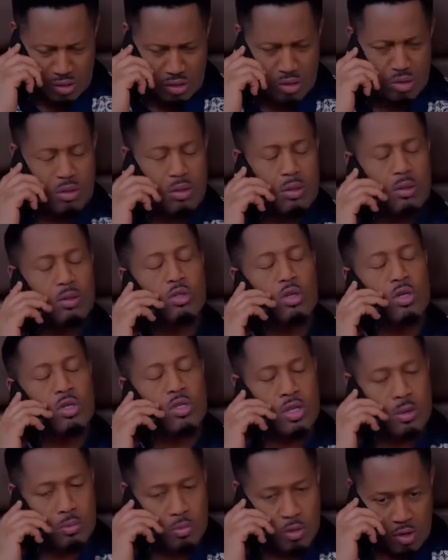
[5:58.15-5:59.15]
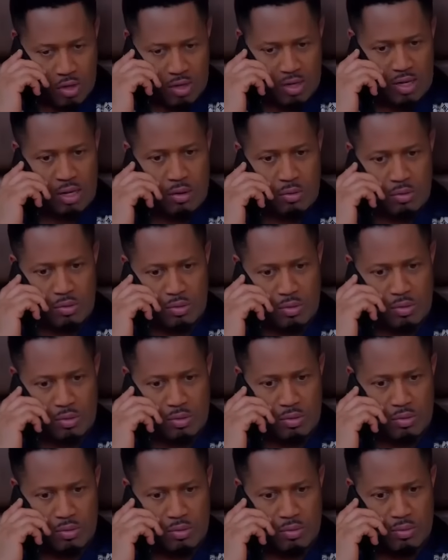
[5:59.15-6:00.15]
It's just send me your account.
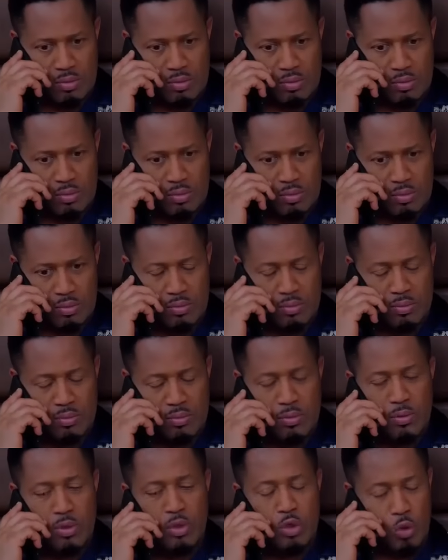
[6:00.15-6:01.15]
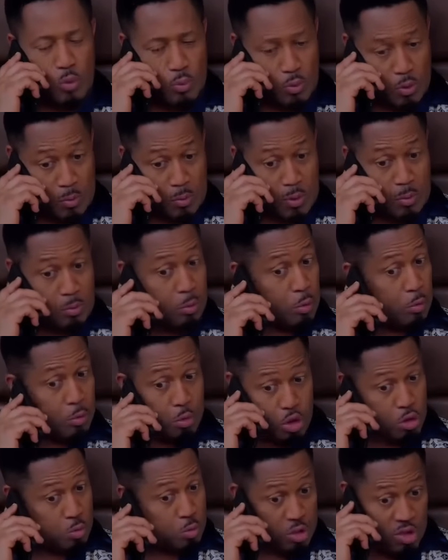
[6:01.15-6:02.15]
No problem. But
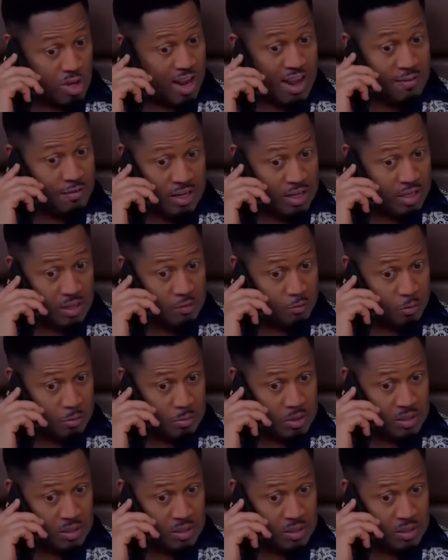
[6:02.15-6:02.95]
Buchi must not have anything